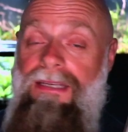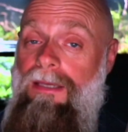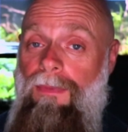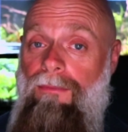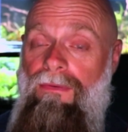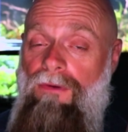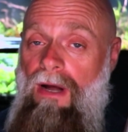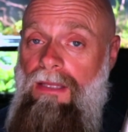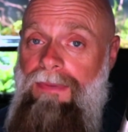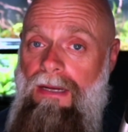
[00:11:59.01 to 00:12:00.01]
something we've
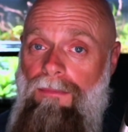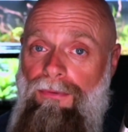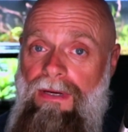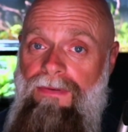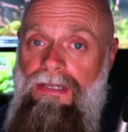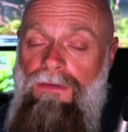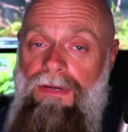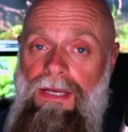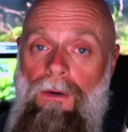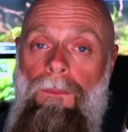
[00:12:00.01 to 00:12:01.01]
talked about in a previous
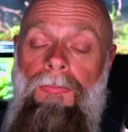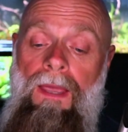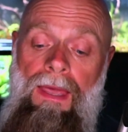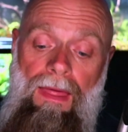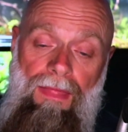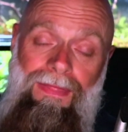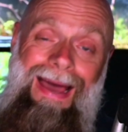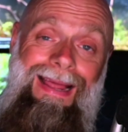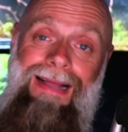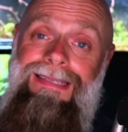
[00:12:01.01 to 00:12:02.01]
video,
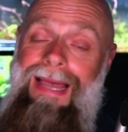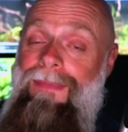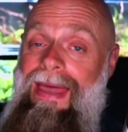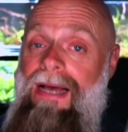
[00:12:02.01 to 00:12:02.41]
that enzyme has